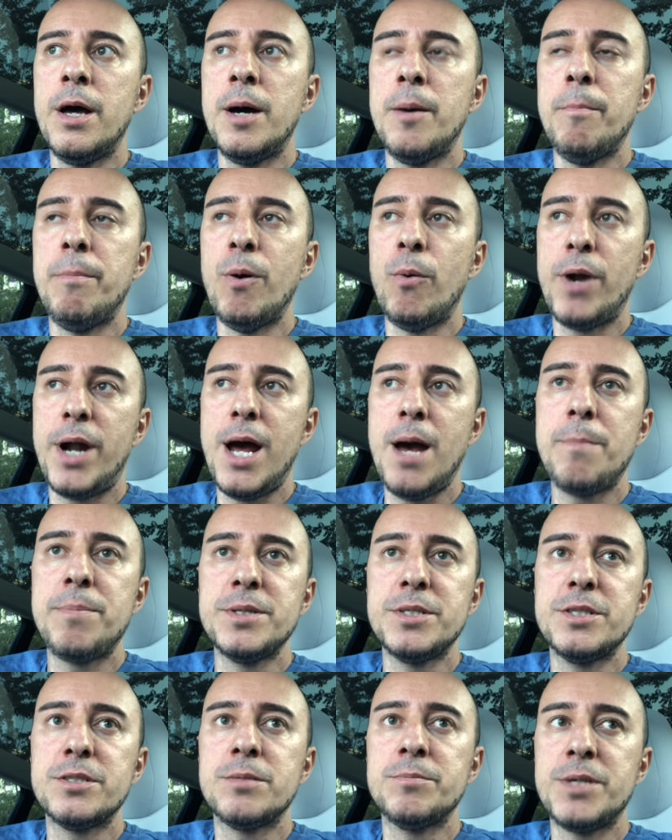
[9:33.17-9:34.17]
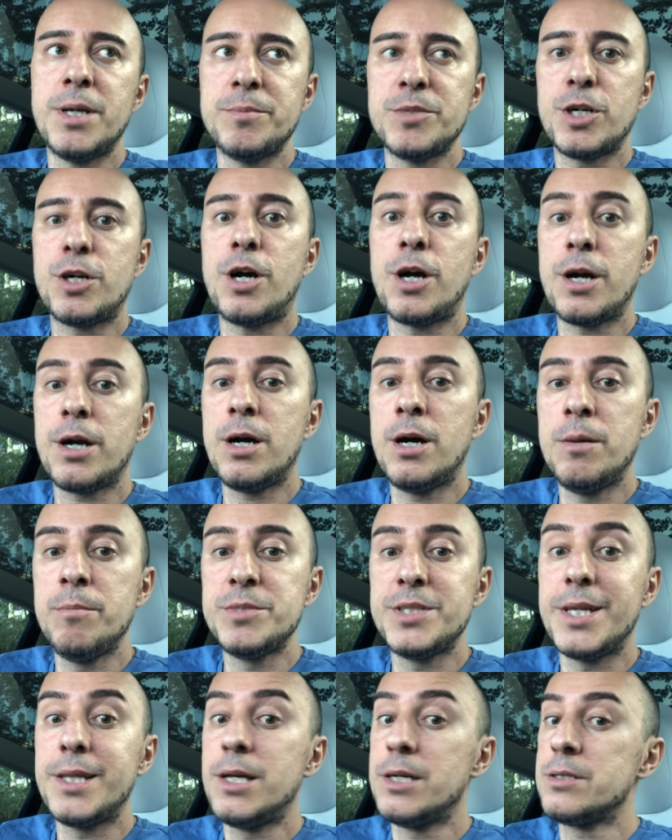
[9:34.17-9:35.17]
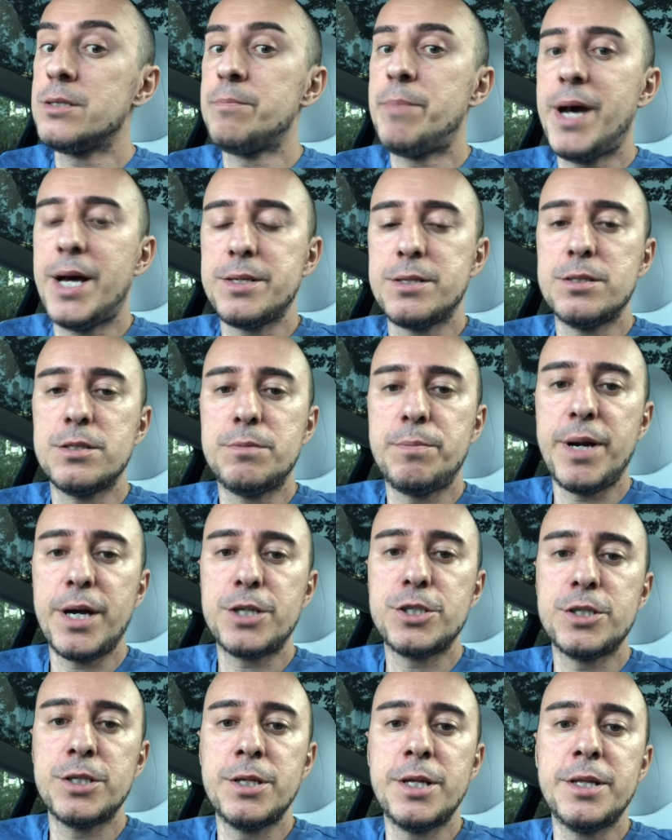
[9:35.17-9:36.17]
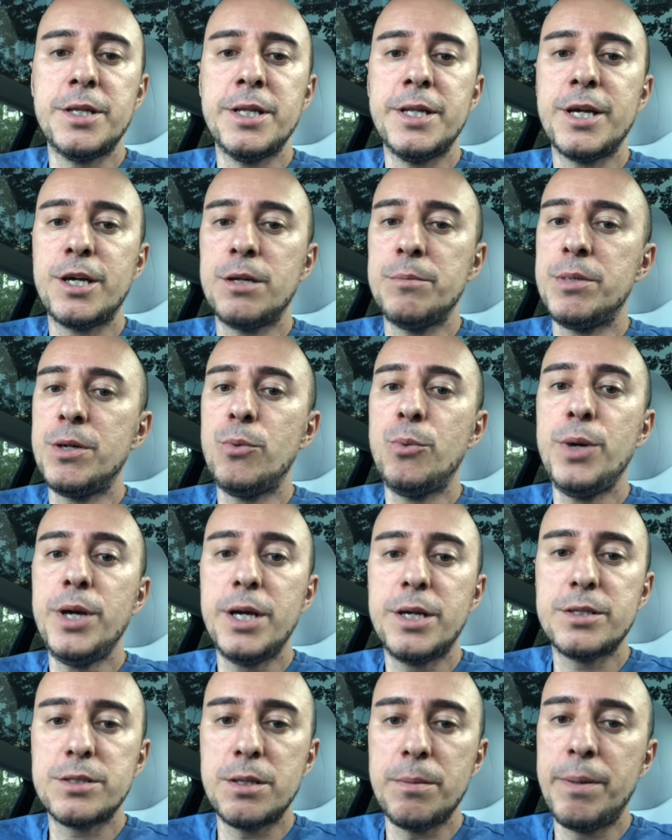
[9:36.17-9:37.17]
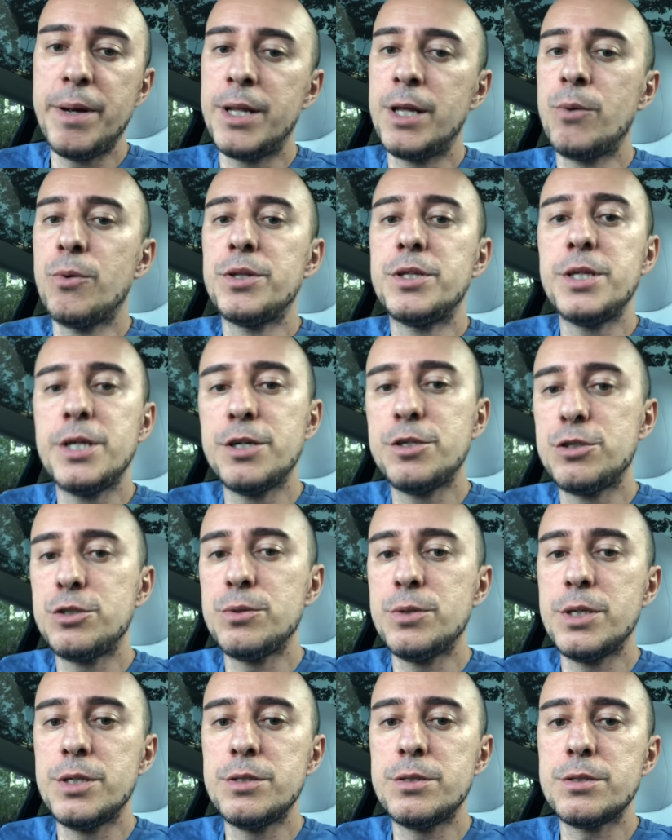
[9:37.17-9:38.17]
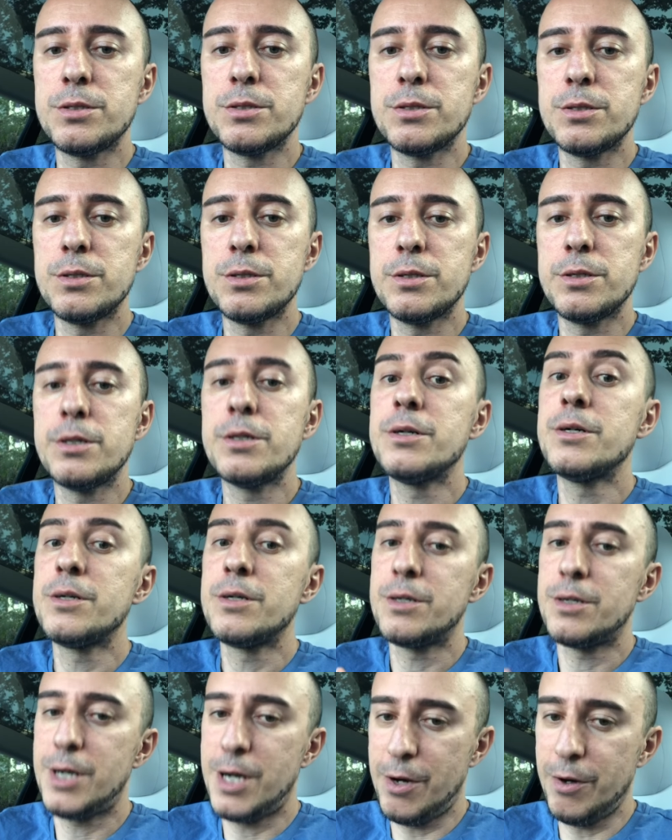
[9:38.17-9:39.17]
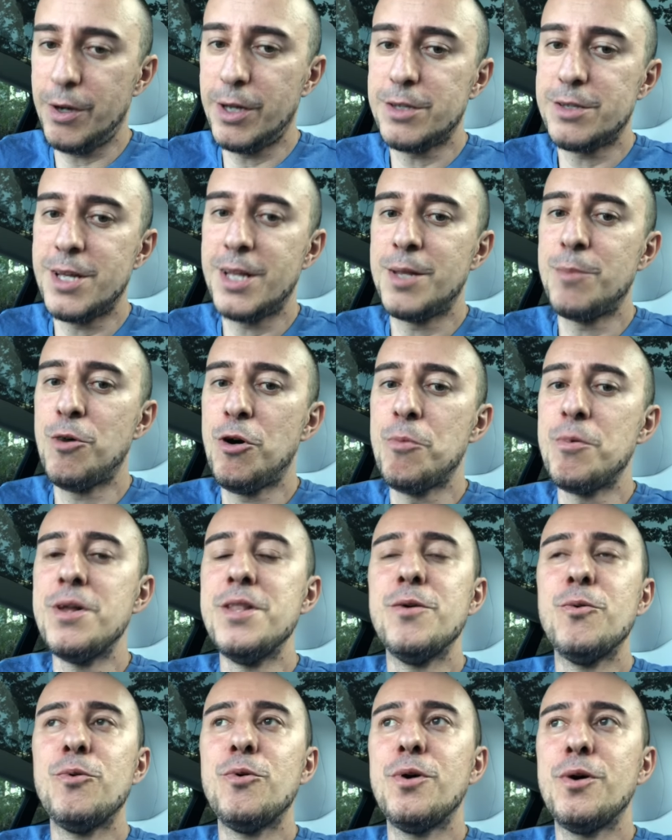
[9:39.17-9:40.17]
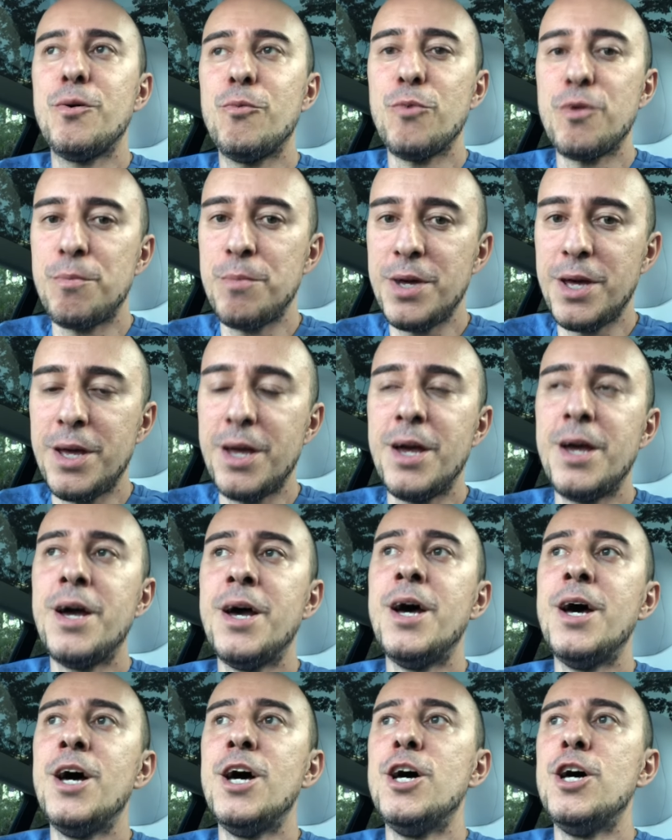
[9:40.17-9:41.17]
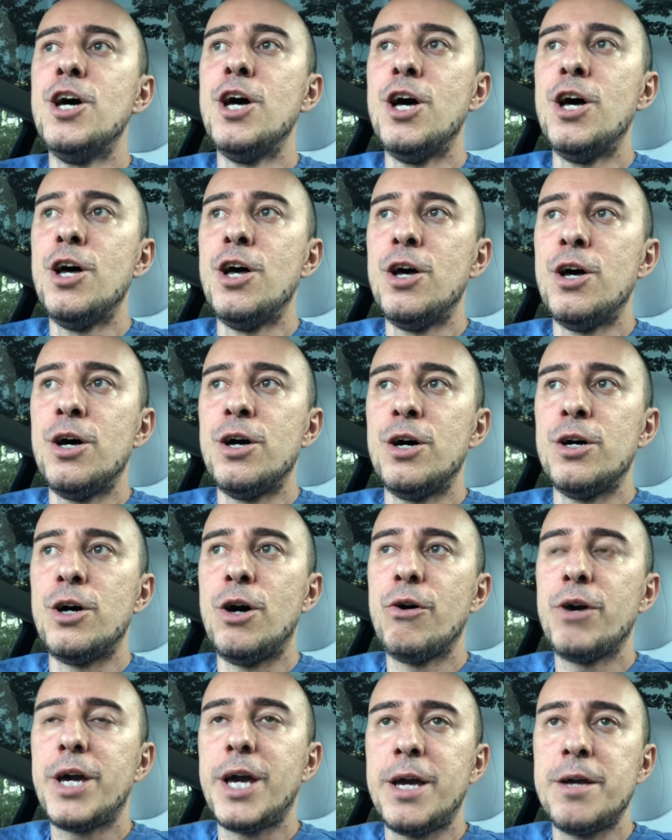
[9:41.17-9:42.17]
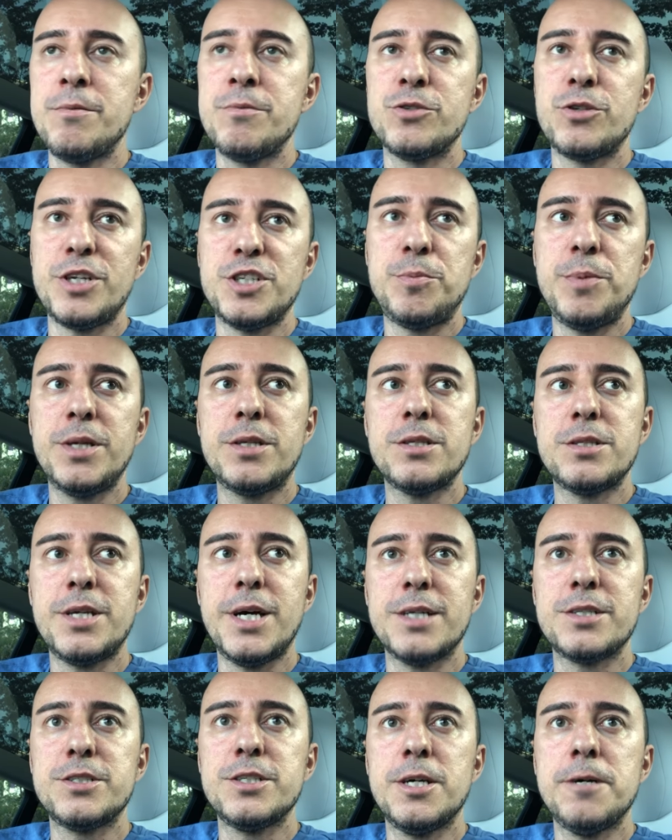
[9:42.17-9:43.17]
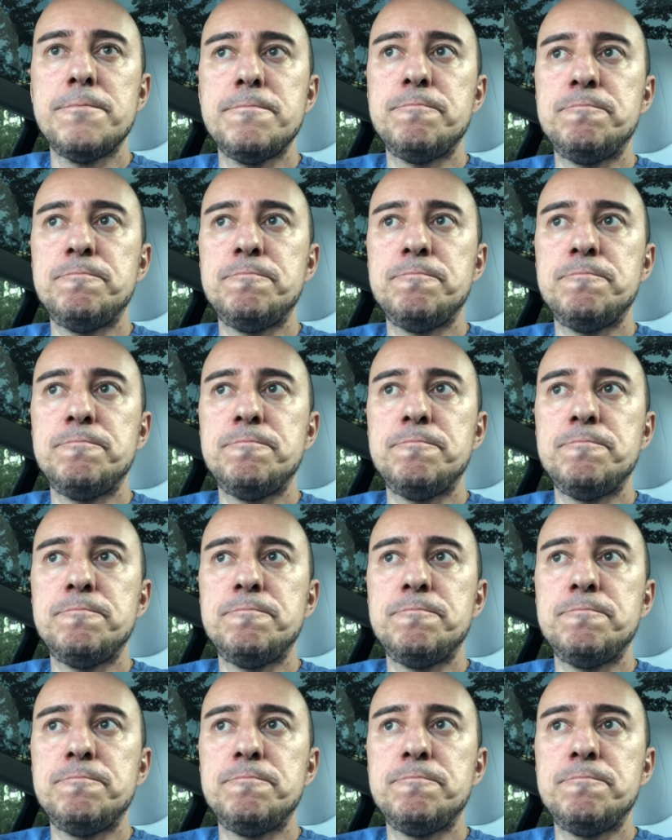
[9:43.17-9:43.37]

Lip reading: But what happens is sometimes the car comes, it doesn't pass inspection, and then it could be weeks depending what the issue is. I'll get to that in a moment with me. Okay, so I speak to Tesla.